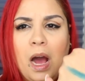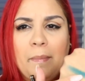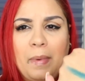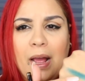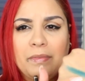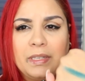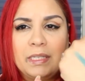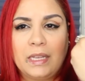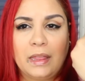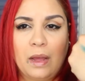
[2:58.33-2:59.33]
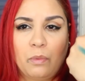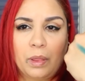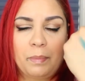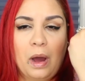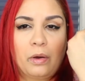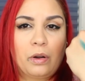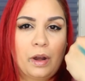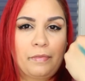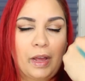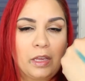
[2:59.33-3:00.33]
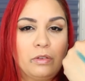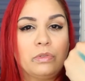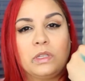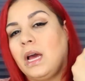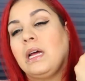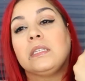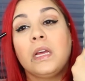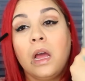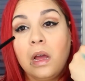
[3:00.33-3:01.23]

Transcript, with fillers: I might have to set that with a powder if I use that